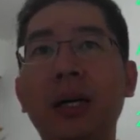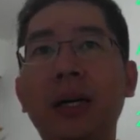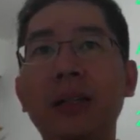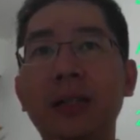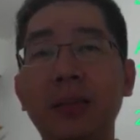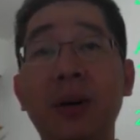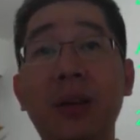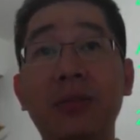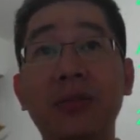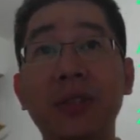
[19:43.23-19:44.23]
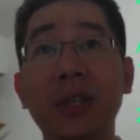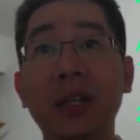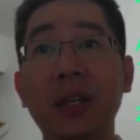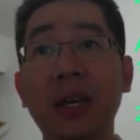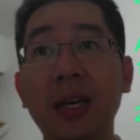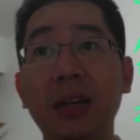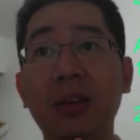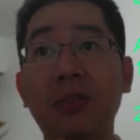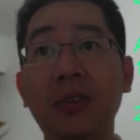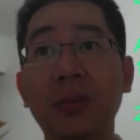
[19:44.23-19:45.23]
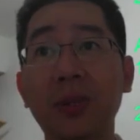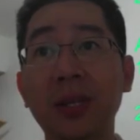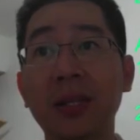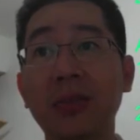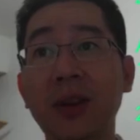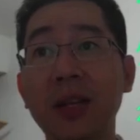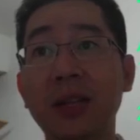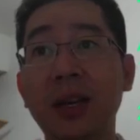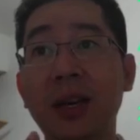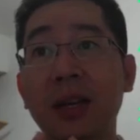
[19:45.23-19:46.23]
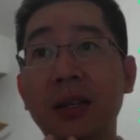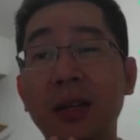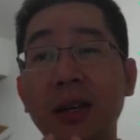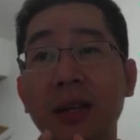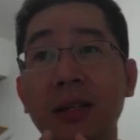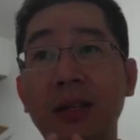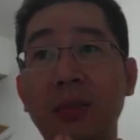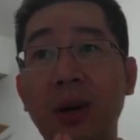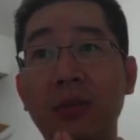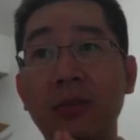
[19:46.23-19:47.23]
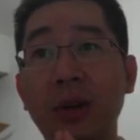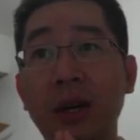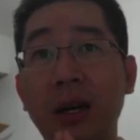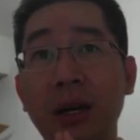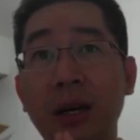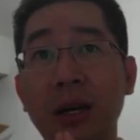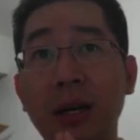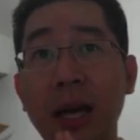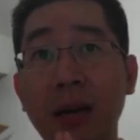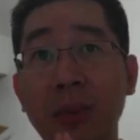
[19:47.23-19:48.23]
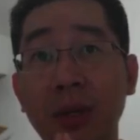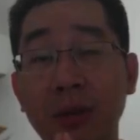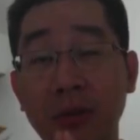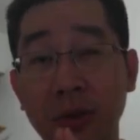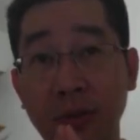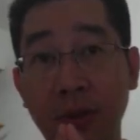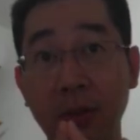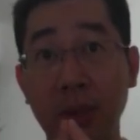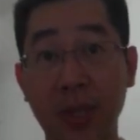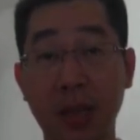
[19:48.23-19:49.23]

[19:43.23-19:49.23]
debuff. Okay, ignore 50% defense and debuff element 50%.